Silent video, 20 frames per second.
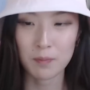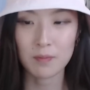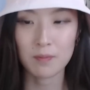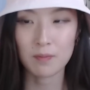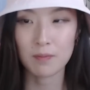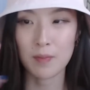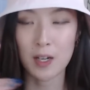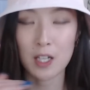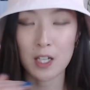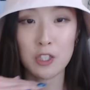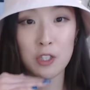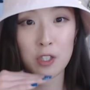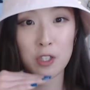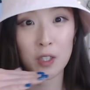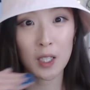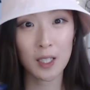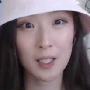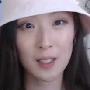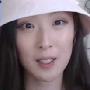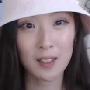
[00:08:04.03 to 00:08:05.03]
my
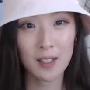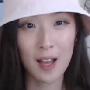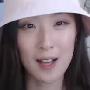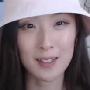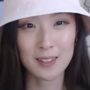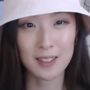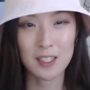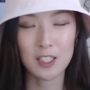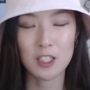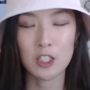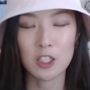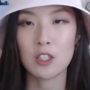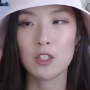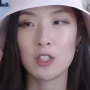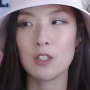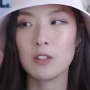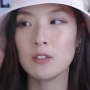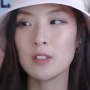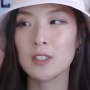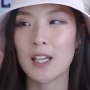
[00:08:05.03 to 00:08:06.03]
journey as it
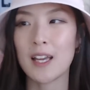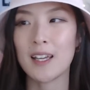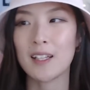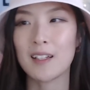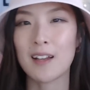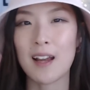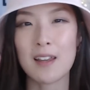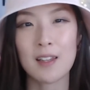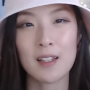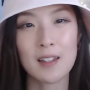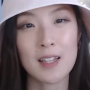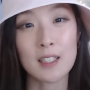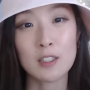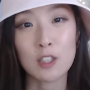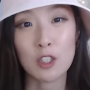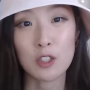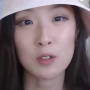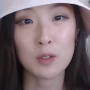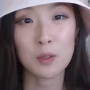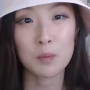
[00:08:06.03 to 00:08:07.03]
continues, and I think that's
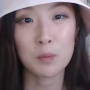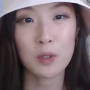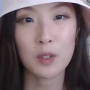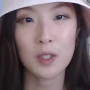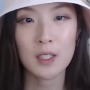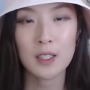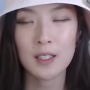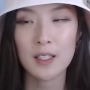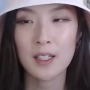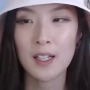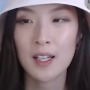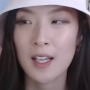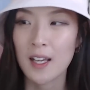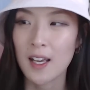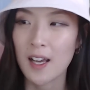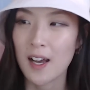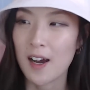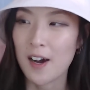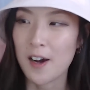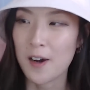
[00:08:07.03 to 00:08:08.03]
also important.
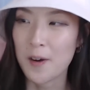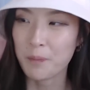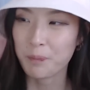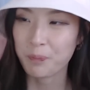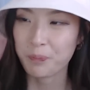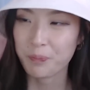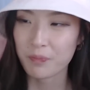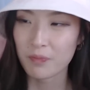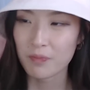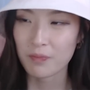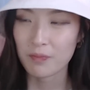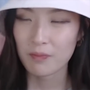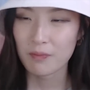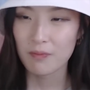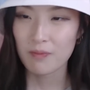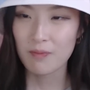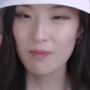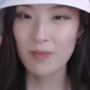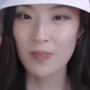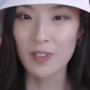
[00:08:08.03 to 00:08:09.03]
Um,
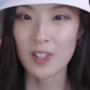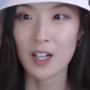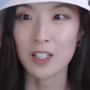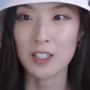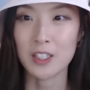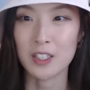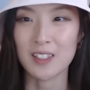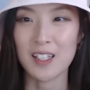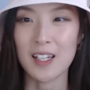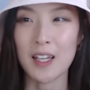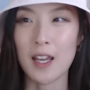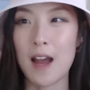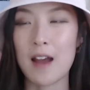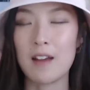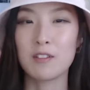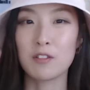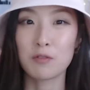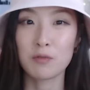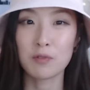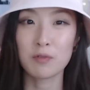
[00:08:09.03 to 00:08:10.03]
not just like
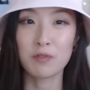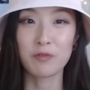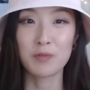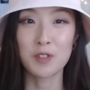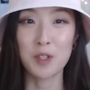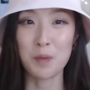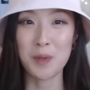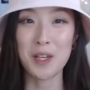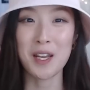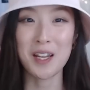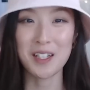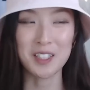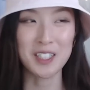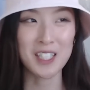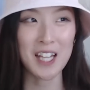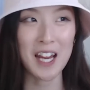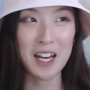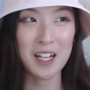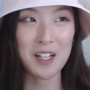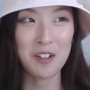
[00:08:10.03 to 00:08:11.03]
to be
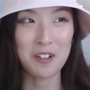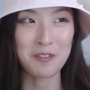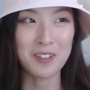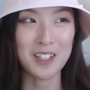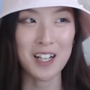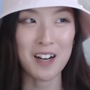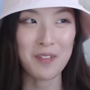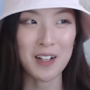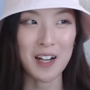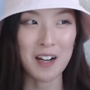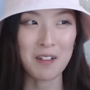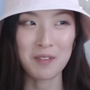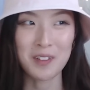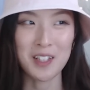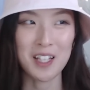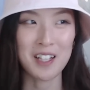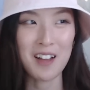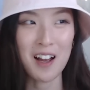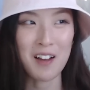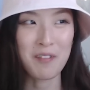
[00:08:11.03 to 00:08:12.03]
entertaining or whatever. I don't
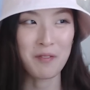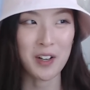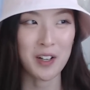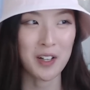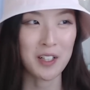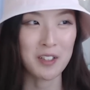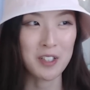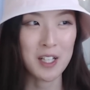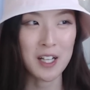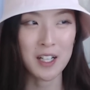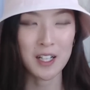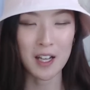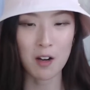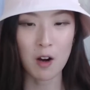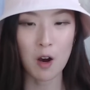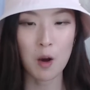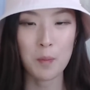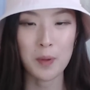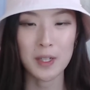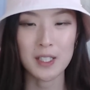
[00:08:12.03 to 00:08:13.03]
think I'm very entertaining at
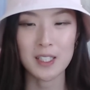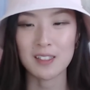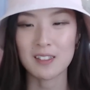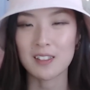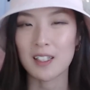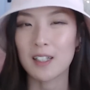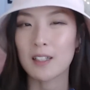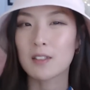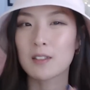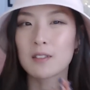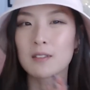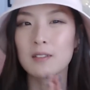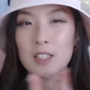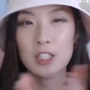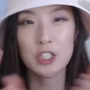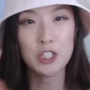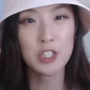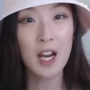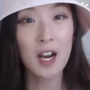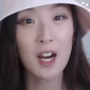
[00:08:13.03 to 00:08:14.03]
all, but just like to
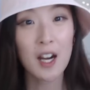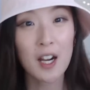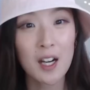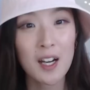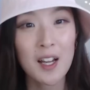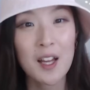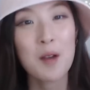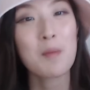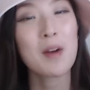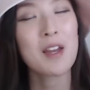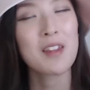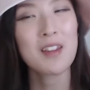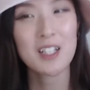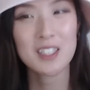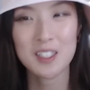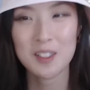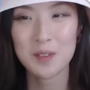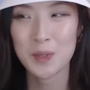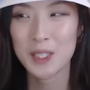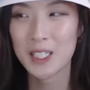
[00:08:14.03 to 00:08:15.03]
share my thoughts
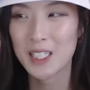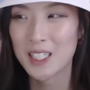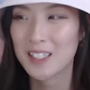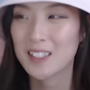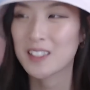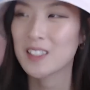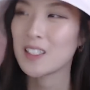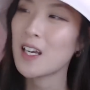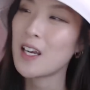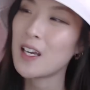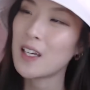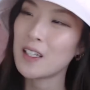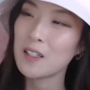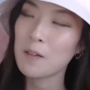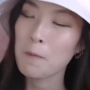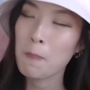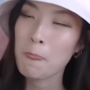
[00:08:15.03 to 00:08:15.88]
and opinions. And